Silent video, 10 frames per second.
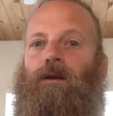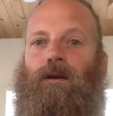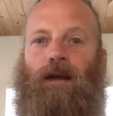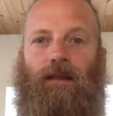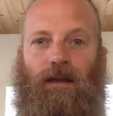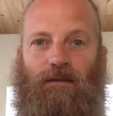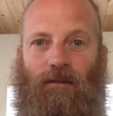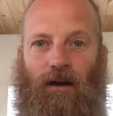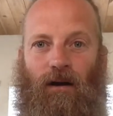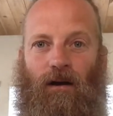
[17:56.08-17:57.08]
And that's
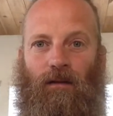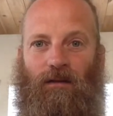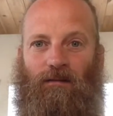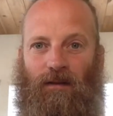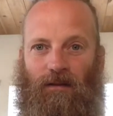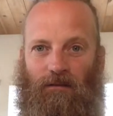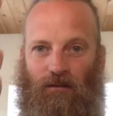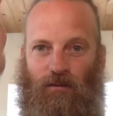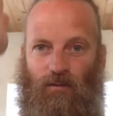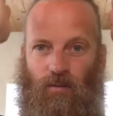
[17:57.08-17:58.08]
why all these things
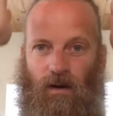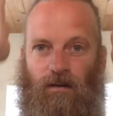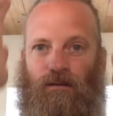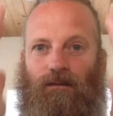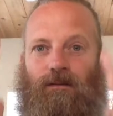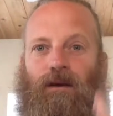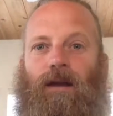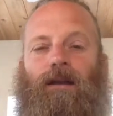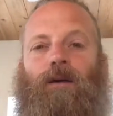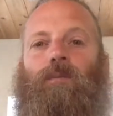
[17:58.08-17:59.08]
do want to
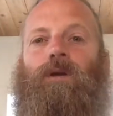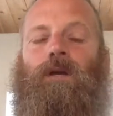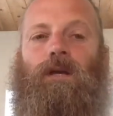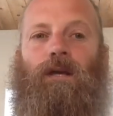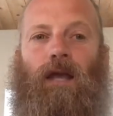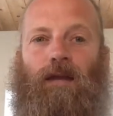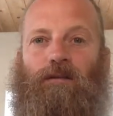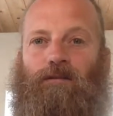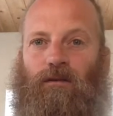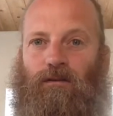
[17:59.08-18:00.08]
line up and
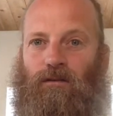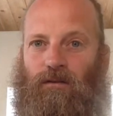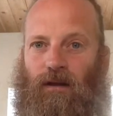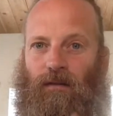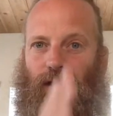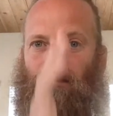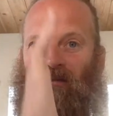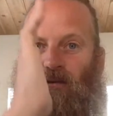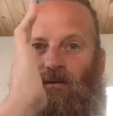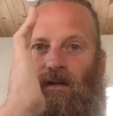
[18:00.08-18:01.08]
start to tell that
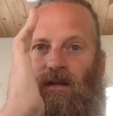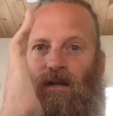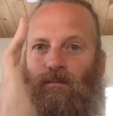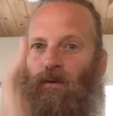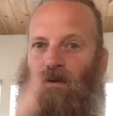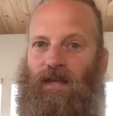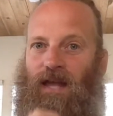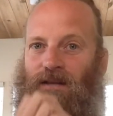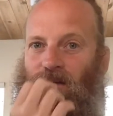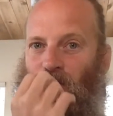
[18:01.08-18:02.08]
story again. But we
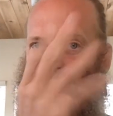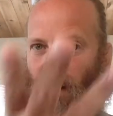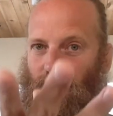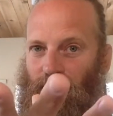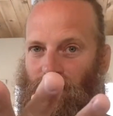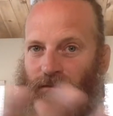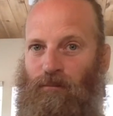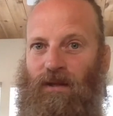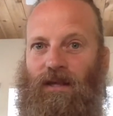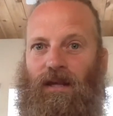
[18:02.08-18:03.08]
can't just
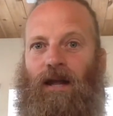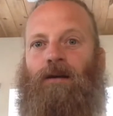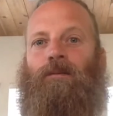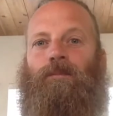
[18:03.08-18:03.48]
speak it out.